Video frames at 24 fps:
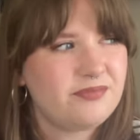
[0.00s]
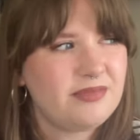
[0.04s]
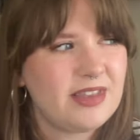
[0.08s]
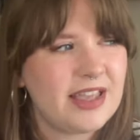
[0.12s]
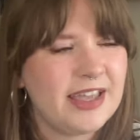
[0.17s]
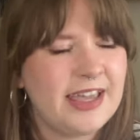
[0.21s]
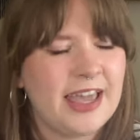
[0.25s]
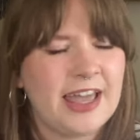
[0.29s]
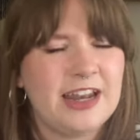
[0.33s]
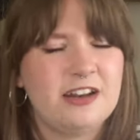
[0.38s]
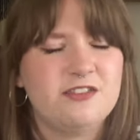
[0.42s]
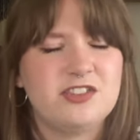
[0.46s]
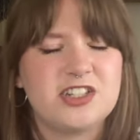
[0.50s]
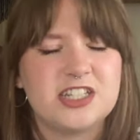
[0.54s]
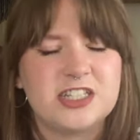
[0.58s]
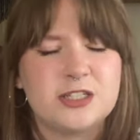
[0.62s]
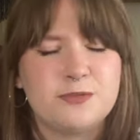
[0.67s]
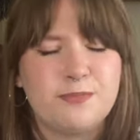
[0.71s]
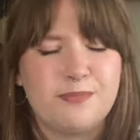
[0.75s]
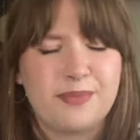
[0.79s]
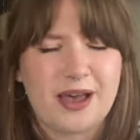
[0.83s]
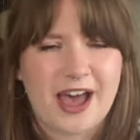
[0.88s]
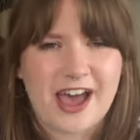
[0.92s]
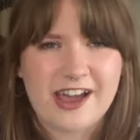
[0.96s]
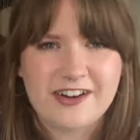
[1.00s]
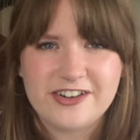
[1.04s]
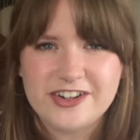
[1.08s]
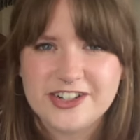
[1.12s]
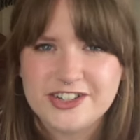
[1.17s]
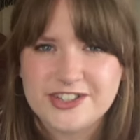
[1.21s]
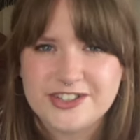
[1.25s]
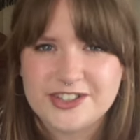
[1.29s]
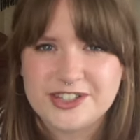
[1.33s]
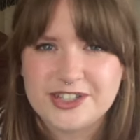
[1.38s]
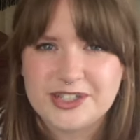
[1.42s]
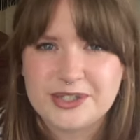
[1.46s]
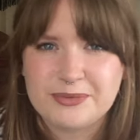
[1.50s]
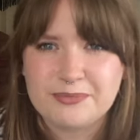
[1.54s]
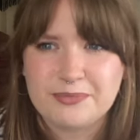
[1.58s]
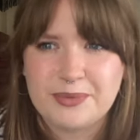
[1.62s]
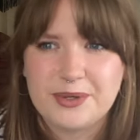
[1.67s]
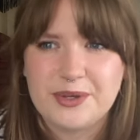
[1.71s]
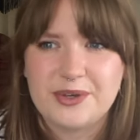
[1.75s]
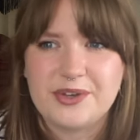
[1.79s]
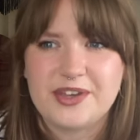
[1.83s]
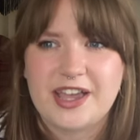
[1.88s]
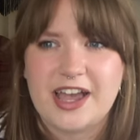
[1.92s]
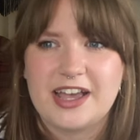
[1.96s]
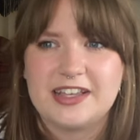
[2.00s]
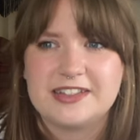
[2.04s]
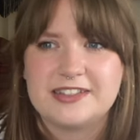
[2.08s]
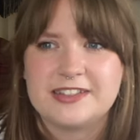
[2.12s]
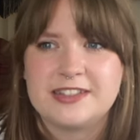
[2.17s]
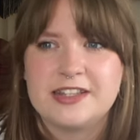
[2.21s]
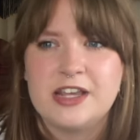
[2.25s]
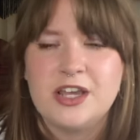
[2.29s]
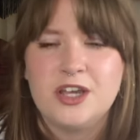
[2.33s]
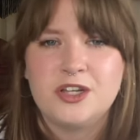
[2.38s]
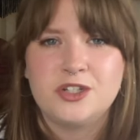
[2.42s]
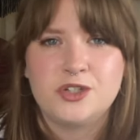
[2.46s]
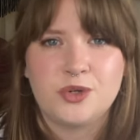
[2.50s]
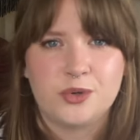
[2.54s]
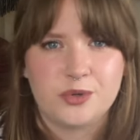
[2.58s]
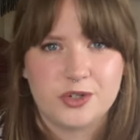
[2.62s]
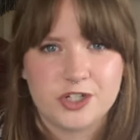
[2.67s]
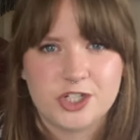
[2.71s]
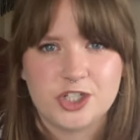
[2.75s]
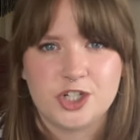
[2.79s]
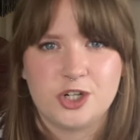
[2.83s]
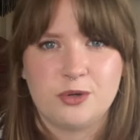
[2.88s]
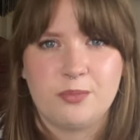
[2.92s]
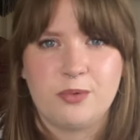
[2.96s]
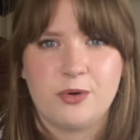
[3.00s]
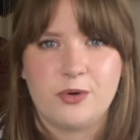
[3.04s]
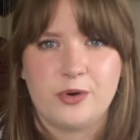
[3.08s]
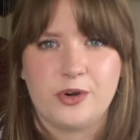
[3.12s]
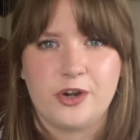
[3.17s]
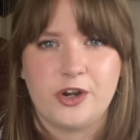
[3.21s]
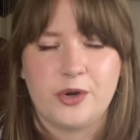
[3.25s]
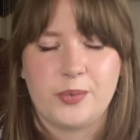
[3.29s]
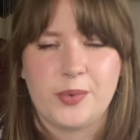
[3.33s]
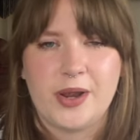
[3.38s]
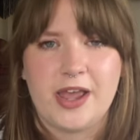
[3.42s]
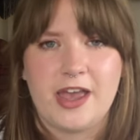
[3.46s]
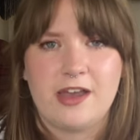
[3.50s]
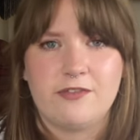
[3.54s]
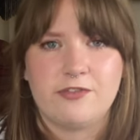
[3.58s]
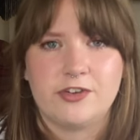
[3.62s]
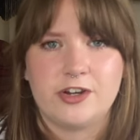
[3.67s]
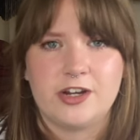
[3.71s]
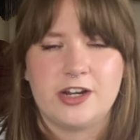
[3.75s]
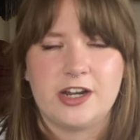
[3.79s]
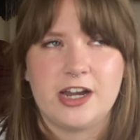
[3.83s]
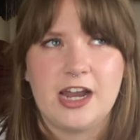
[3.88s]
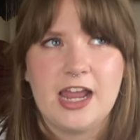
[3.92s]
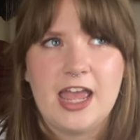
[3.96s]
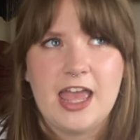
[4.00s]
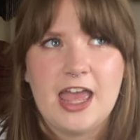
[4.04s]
kind of disparage this book as torture porn or whatever,